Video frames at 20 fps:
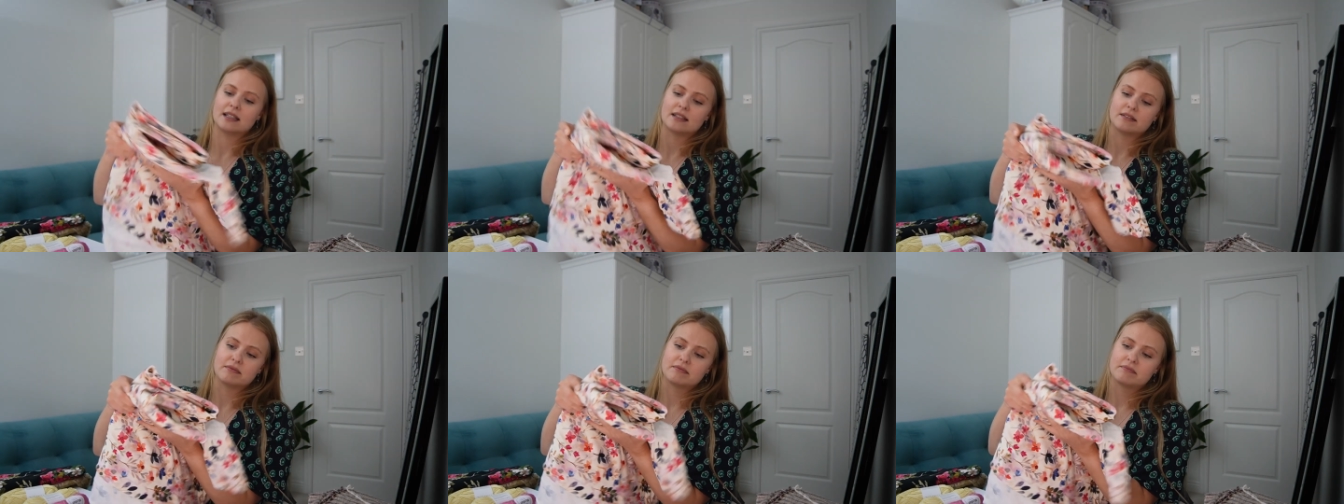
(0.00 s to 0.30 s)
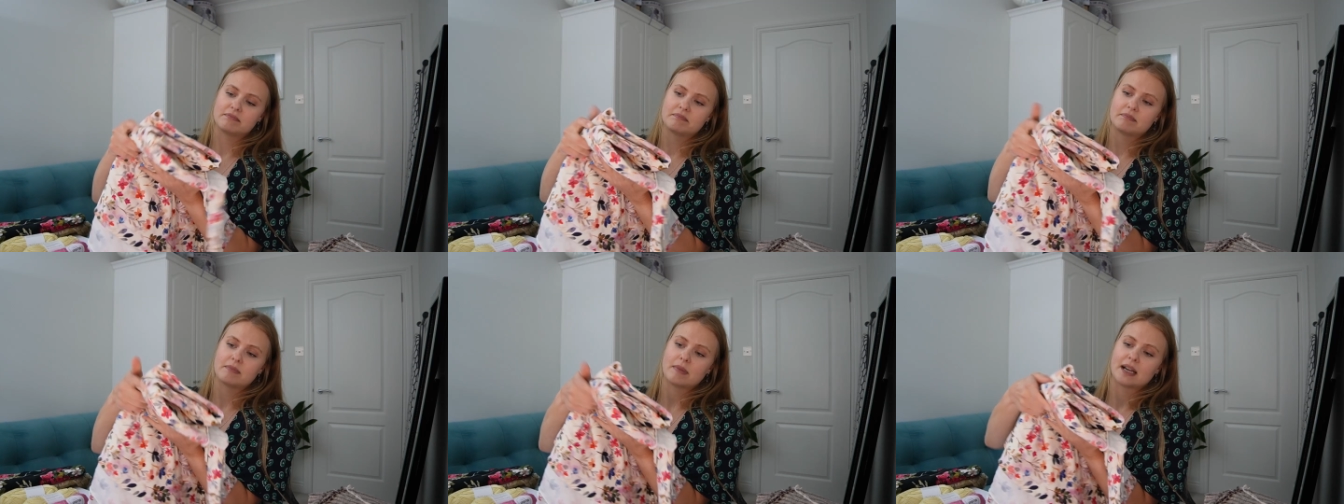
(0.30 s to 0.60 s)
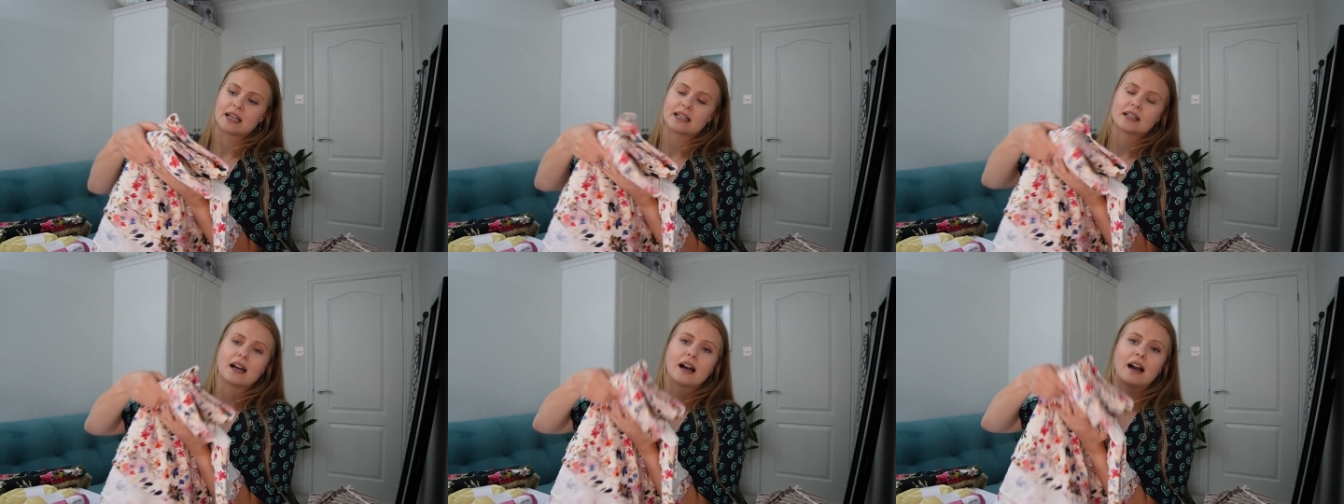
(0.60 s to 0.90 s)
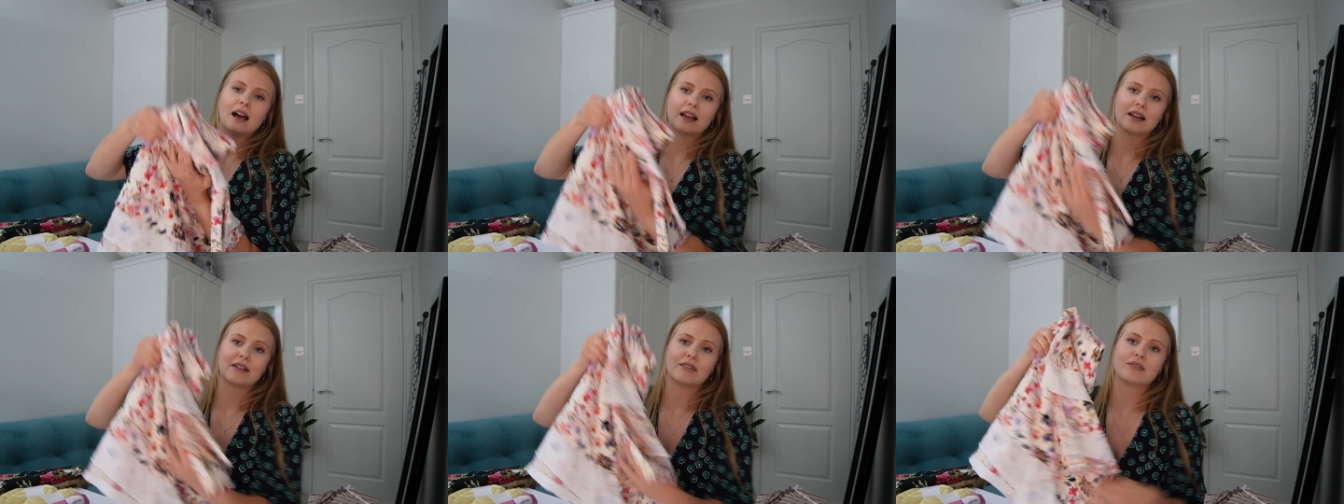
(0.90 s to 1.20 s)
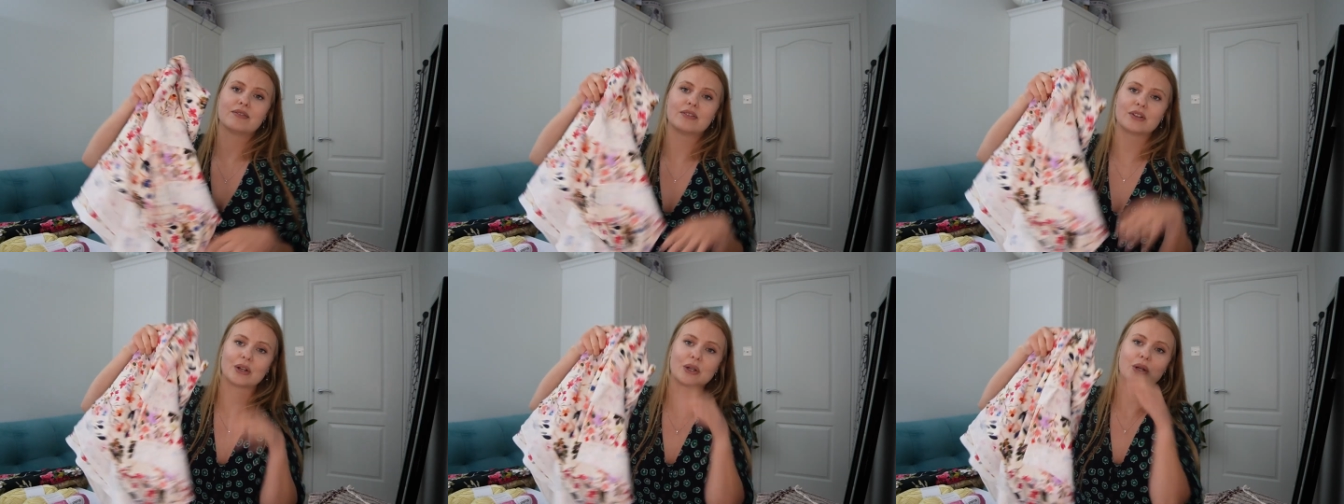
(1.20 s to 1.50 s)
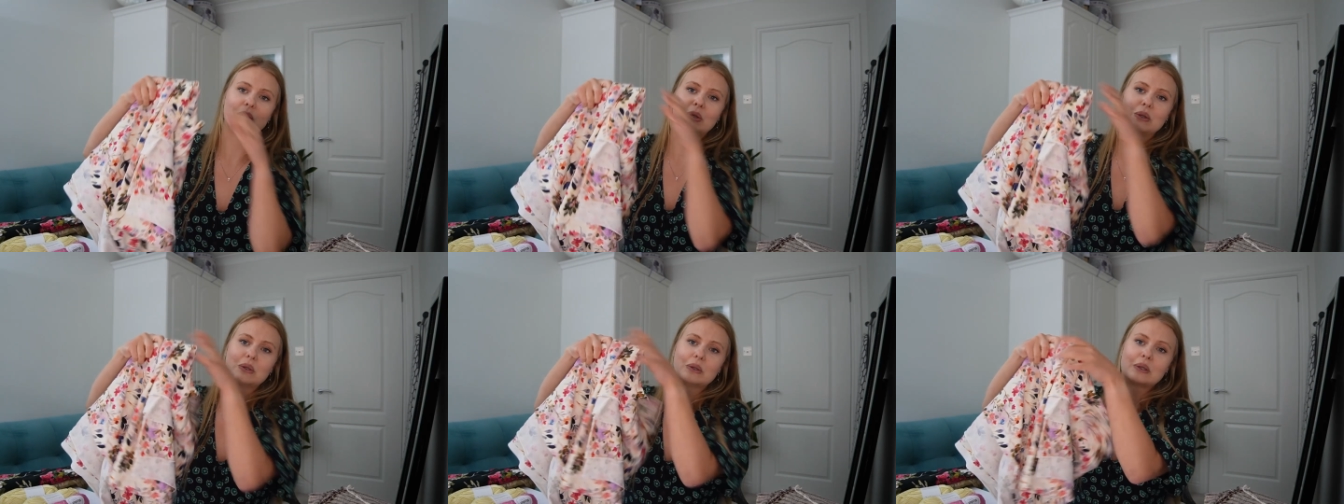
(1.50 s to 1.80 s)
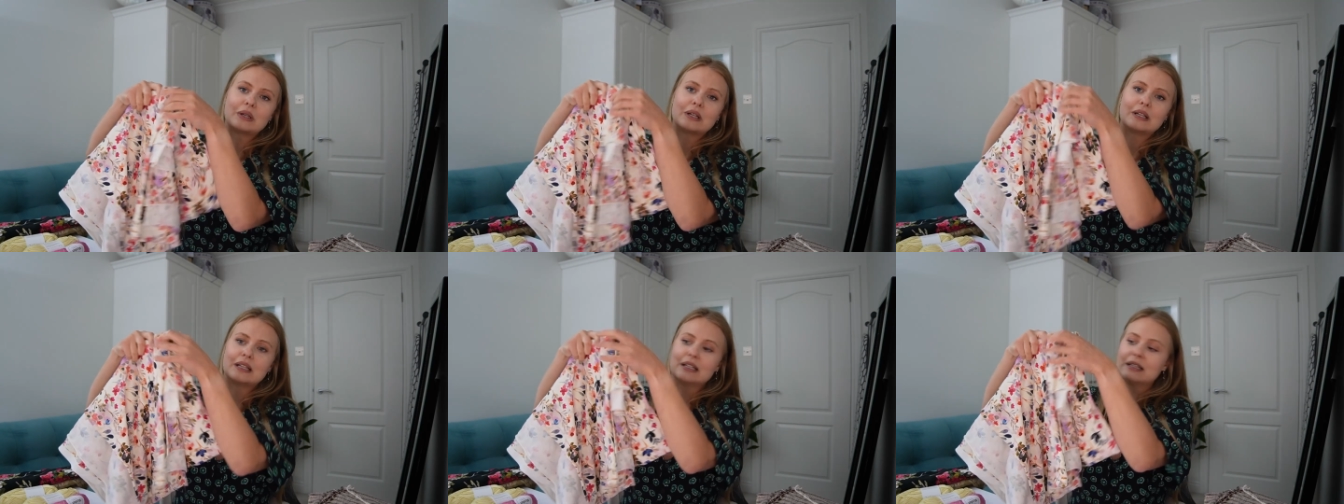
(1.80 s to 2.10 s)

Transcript: of a colourful